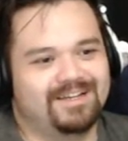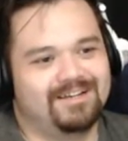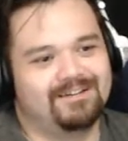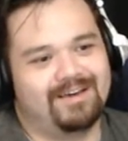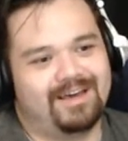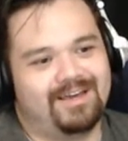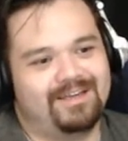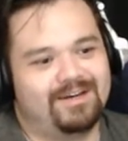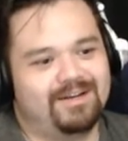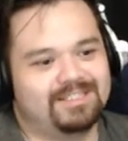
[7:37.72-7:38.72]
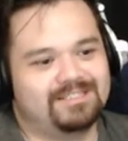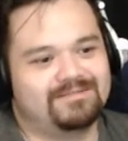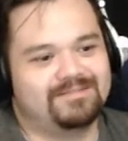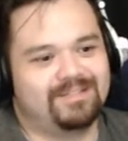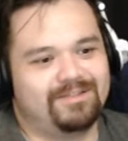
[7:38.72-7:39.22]
Eh, you know, there's
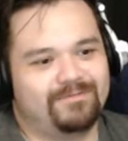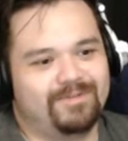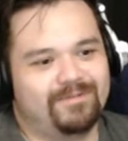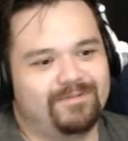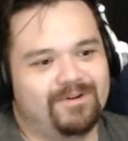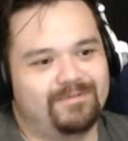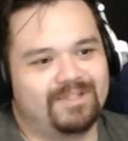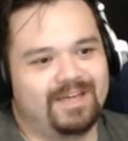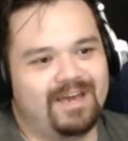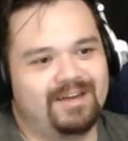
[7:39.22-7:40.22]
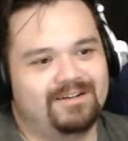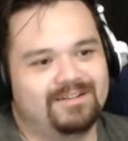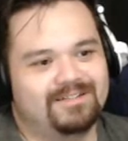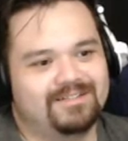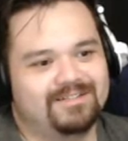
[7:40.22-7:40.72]
nothing really wrong with that
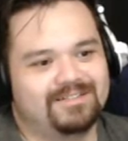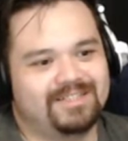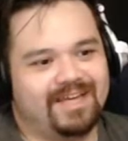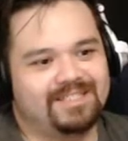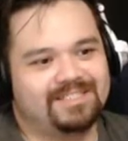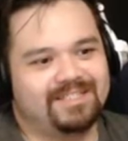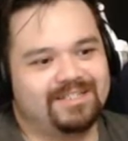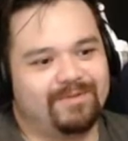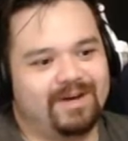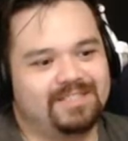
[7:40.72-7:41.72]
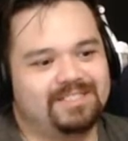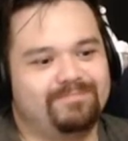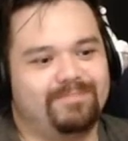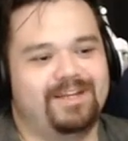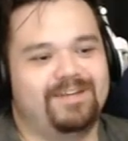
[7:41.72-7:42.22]
dancing in the water. I've seen
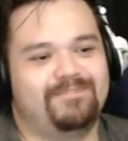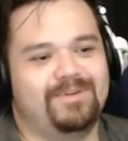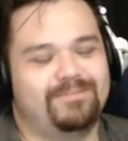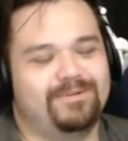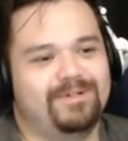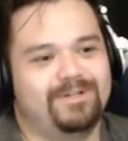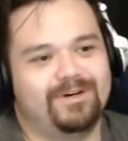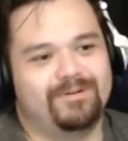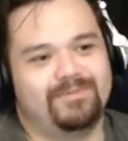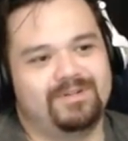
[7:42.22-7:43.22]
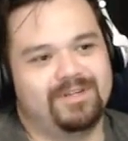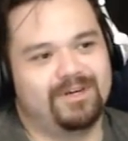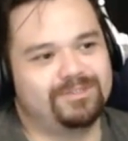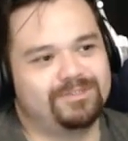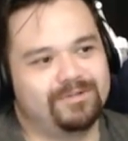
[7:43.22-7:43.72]
plenty of people, you know, when they go
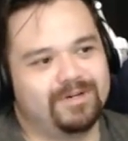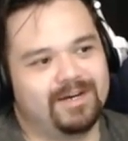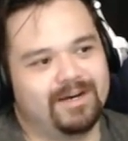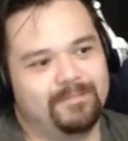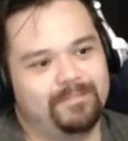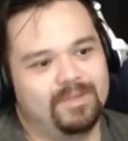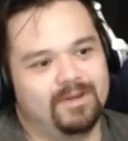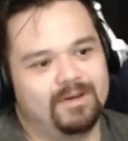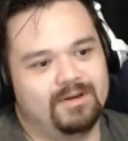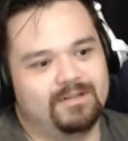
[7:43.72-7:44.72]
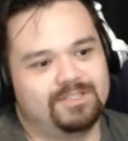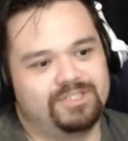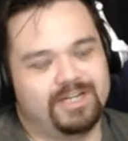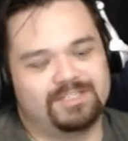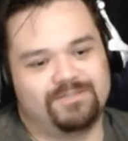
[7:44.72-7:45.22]
to uh,
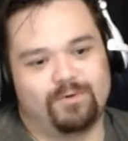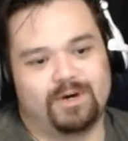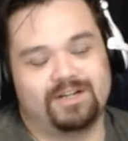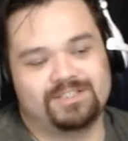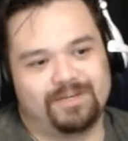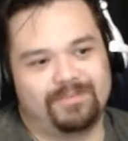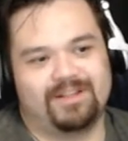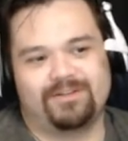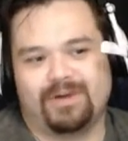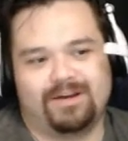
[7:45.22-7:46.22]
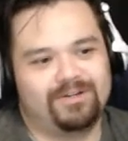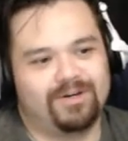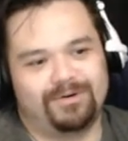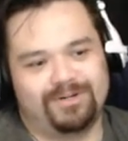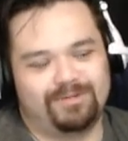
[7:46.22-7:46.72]
jets of water that's come out of the ground to go
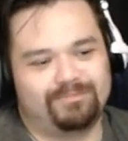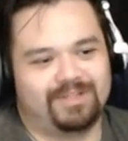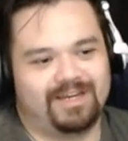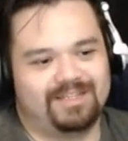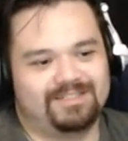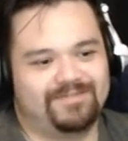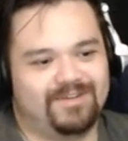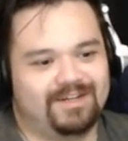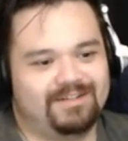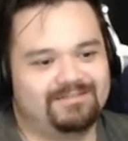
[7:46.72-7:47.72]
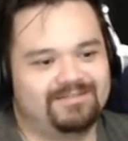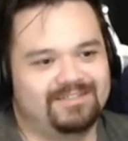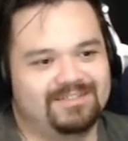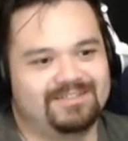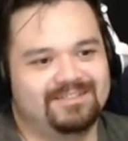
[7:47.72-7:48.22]
in there and play. It's fun,
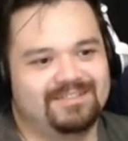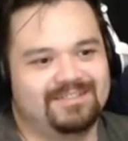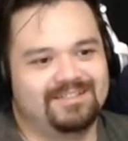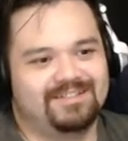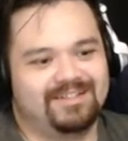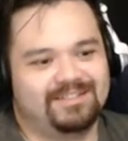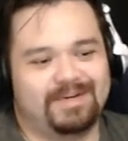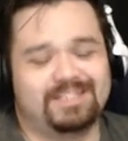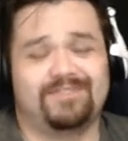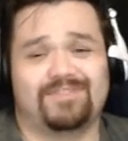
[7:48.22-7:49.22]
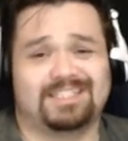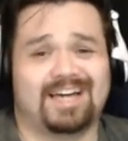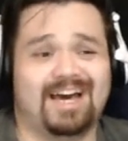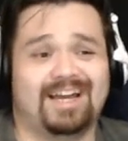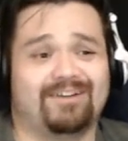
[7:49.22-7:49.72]
especially if it's
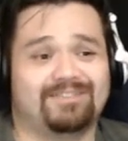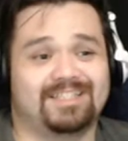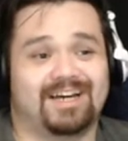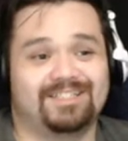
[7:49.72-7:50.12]
hot outside.